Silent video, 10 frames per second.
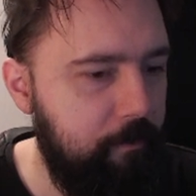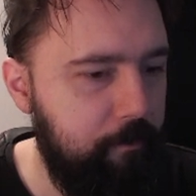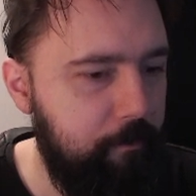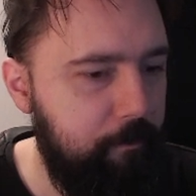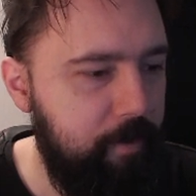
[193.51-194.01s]

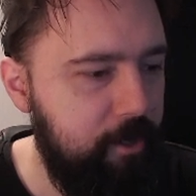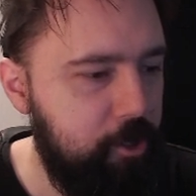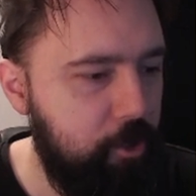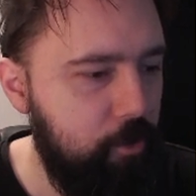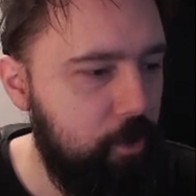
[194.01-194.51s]

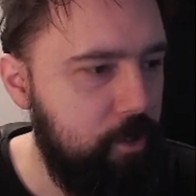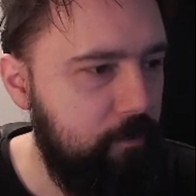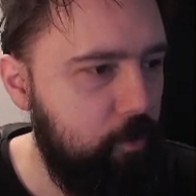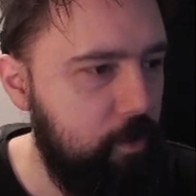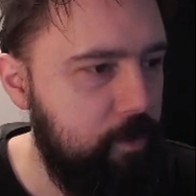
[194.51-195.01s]
bearish cross
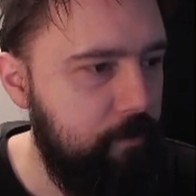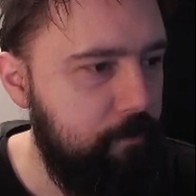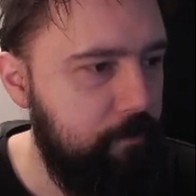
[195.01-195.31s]
of course